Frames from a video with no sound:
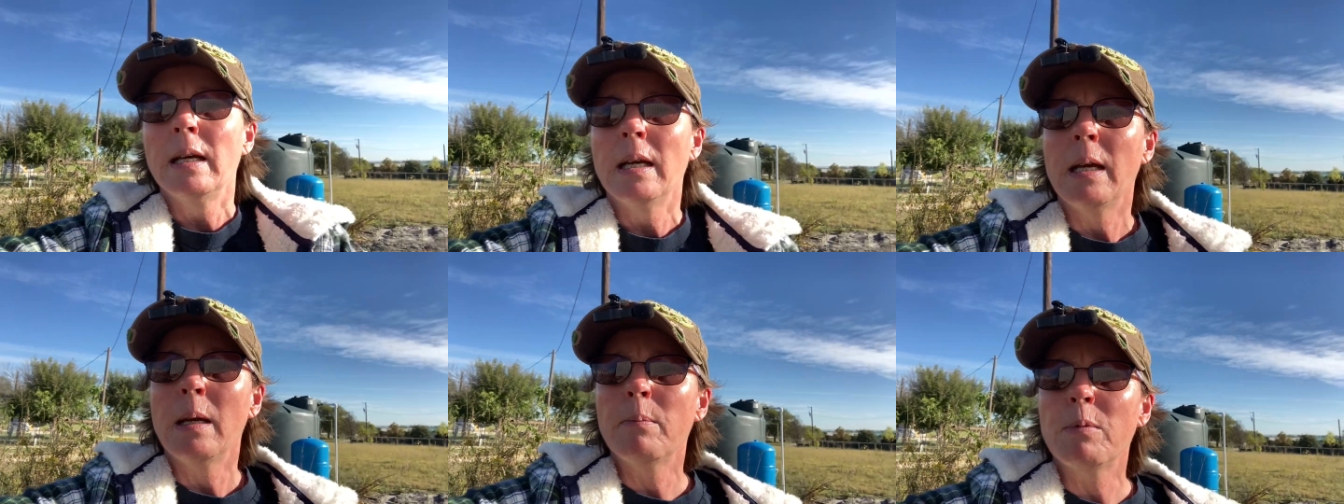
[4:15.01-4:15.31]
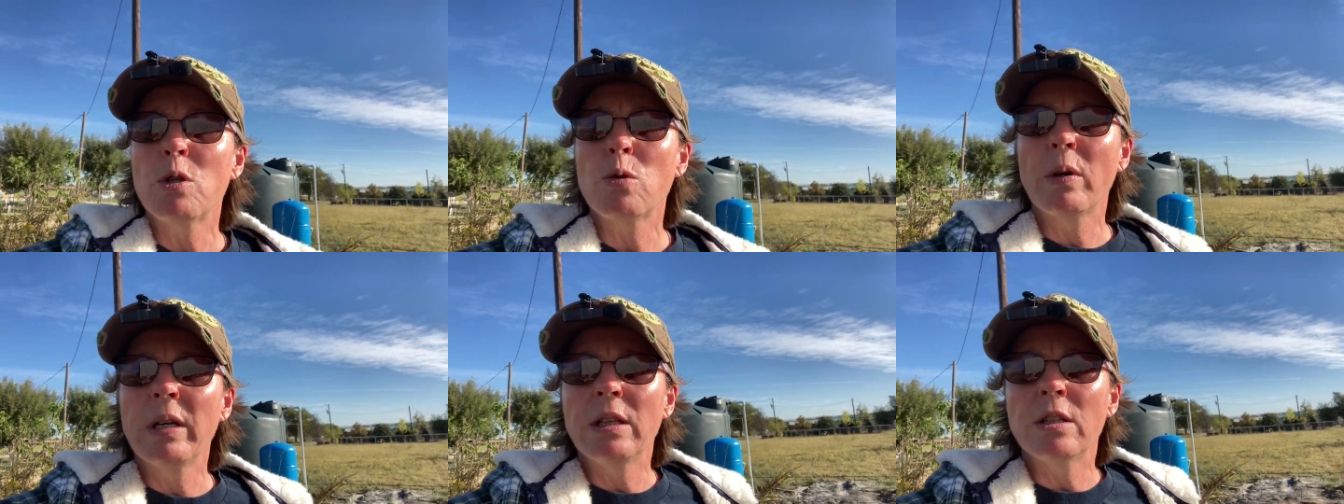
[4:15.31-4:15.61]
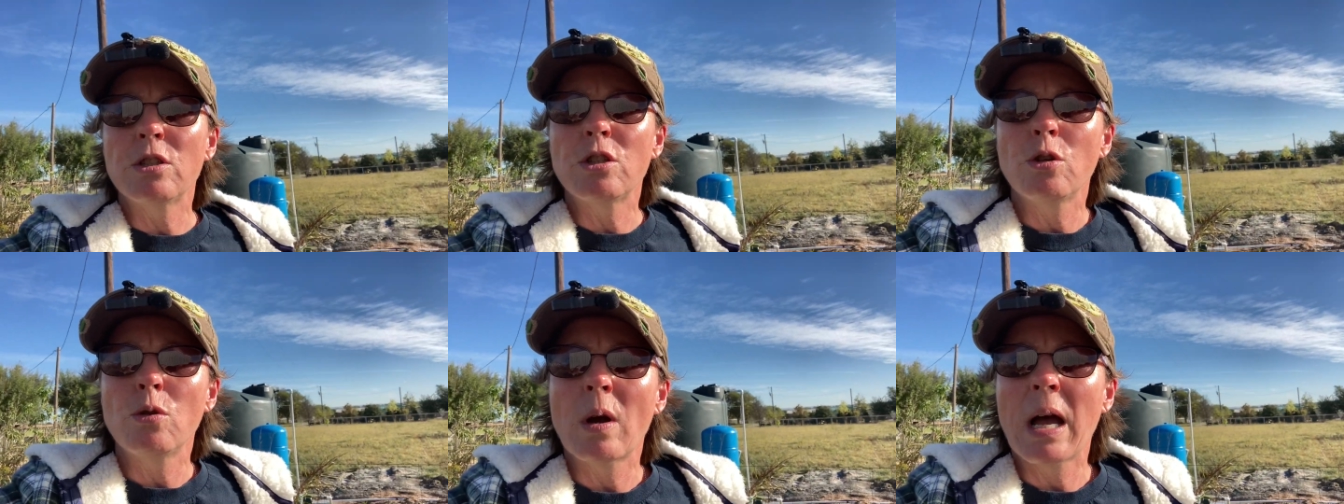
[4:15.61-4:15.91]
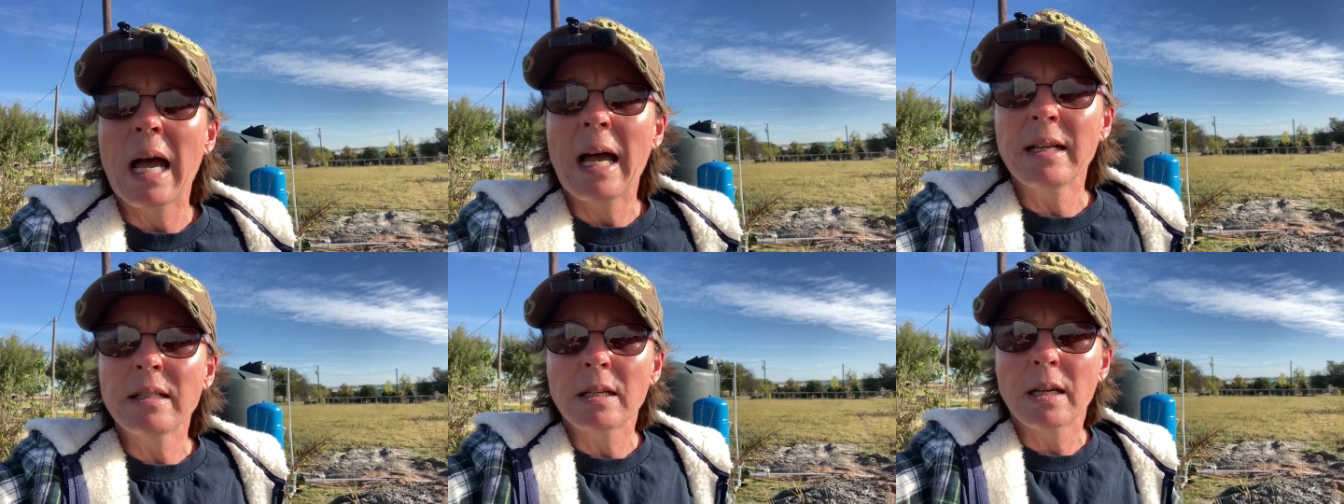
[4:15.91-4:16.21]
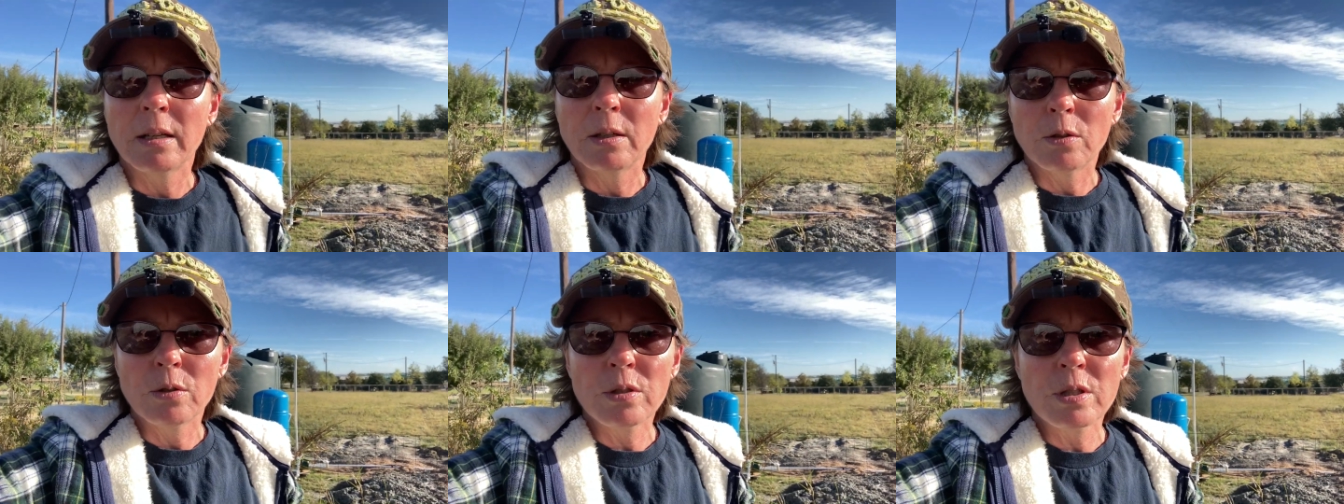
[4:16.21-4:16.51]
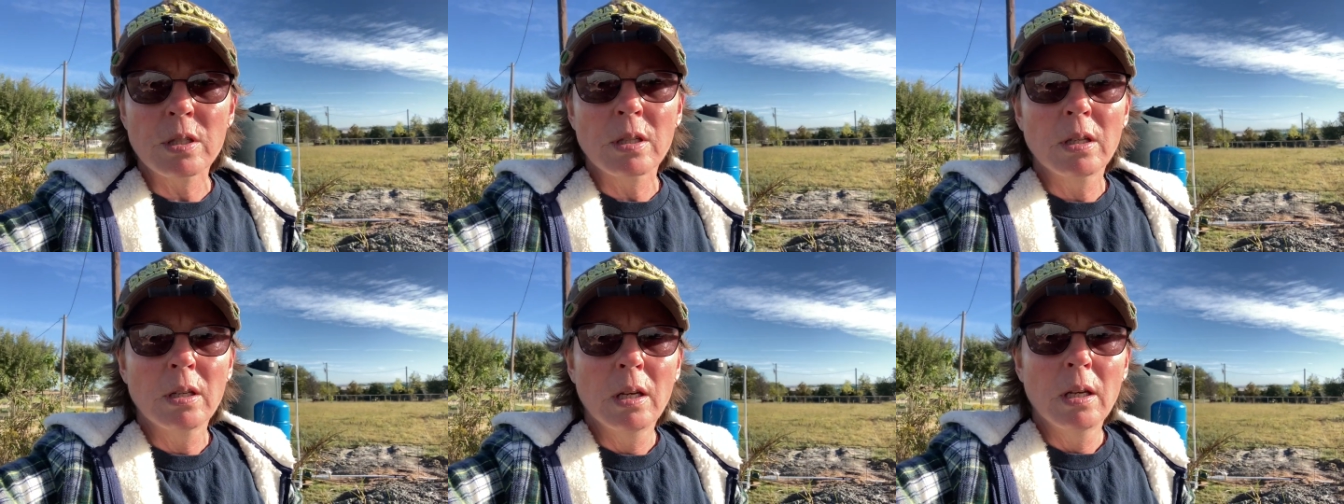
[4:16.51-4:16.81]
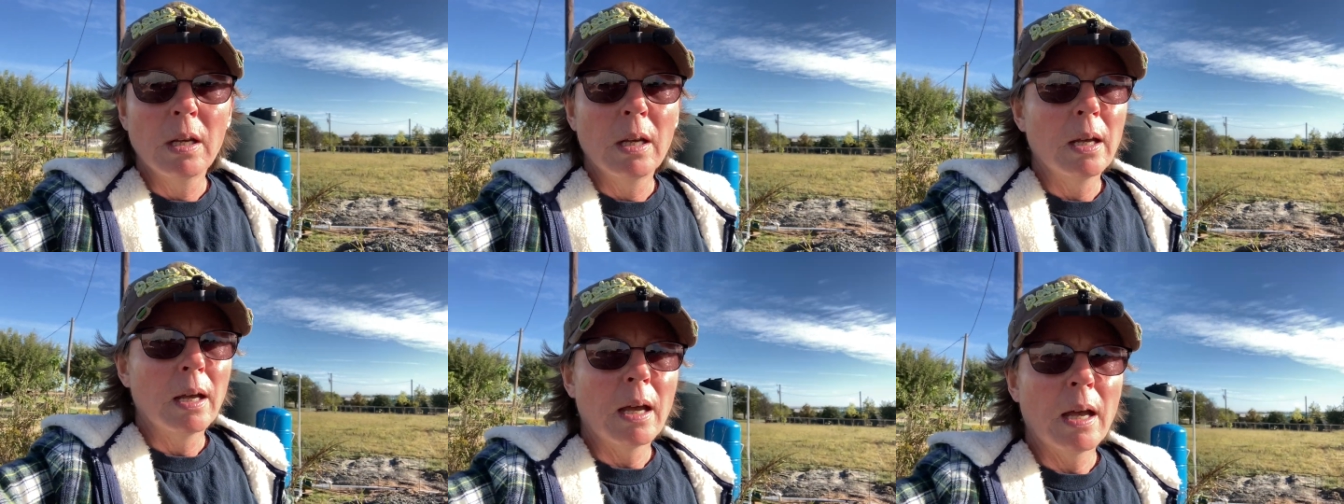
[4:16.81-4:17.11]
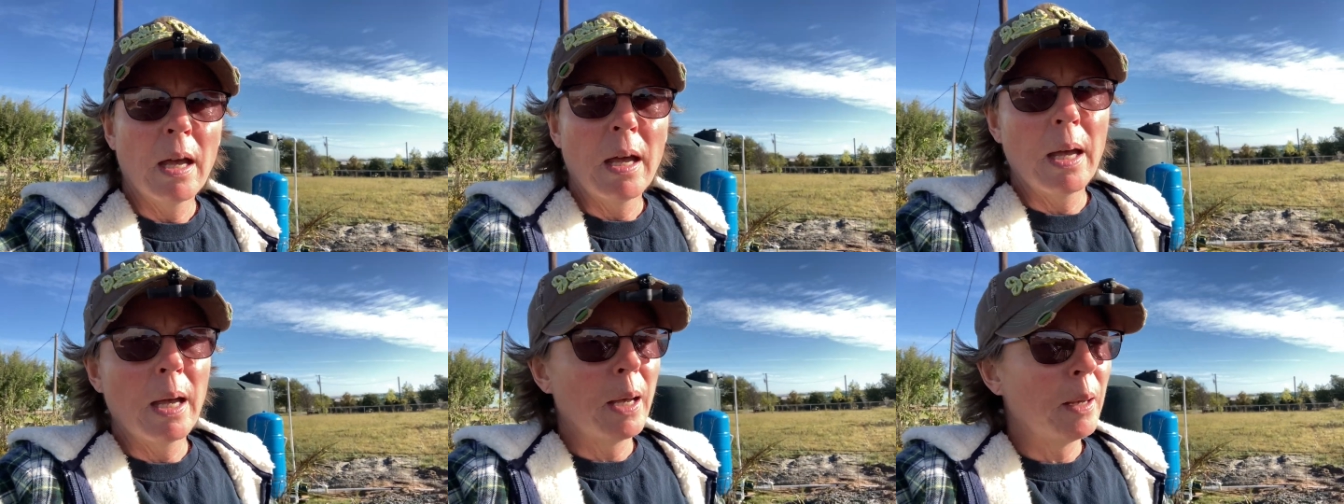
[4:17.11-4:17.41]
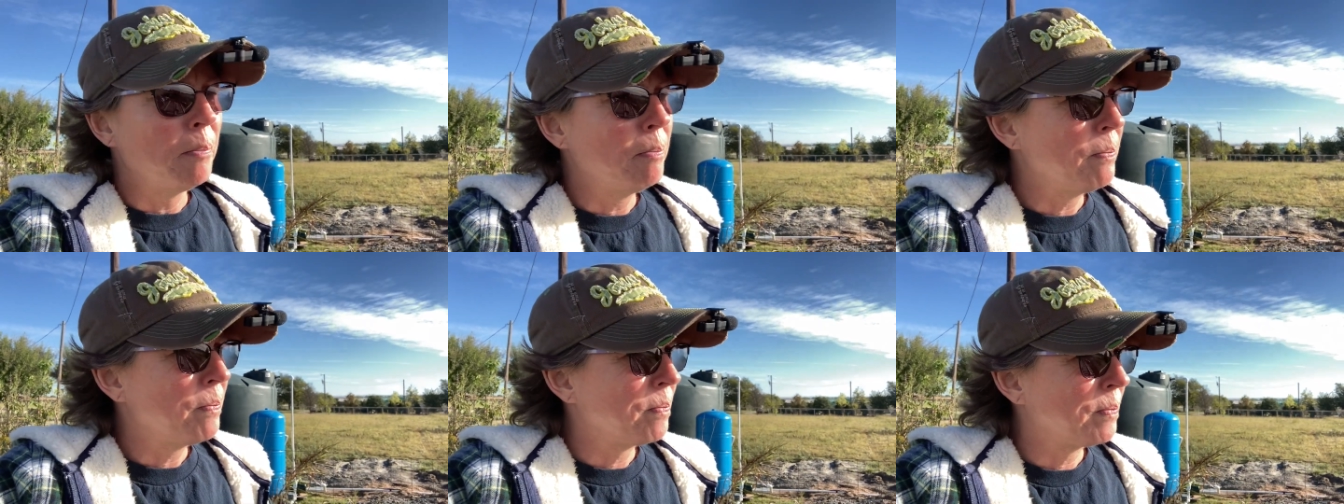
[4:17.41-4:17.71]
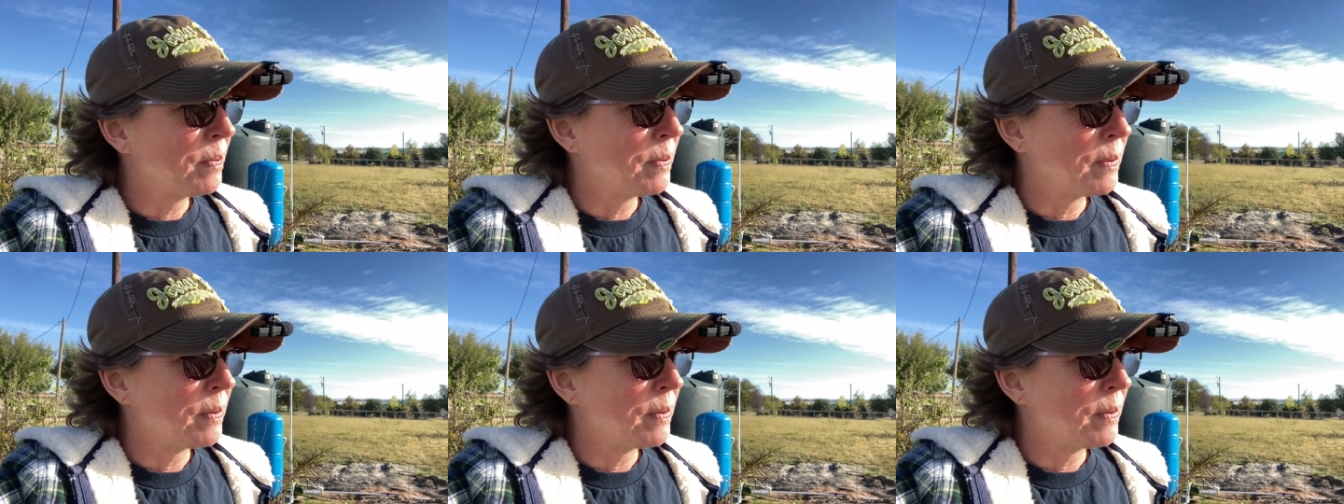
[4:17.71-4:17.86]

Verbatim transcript: in between the two high tunnels um,